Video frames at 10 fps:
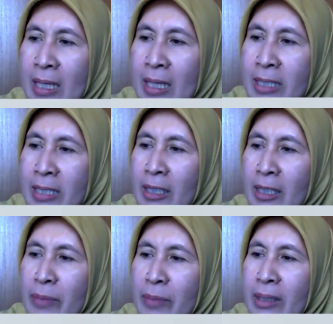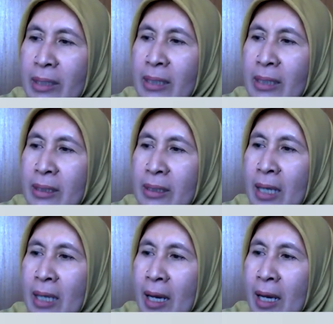Second, building the
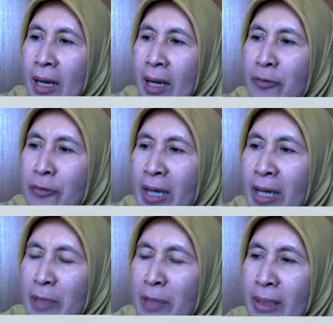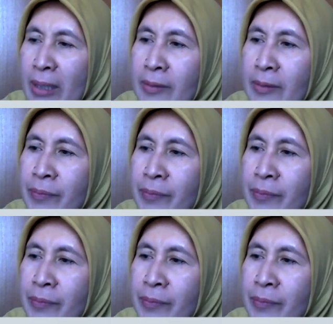environment,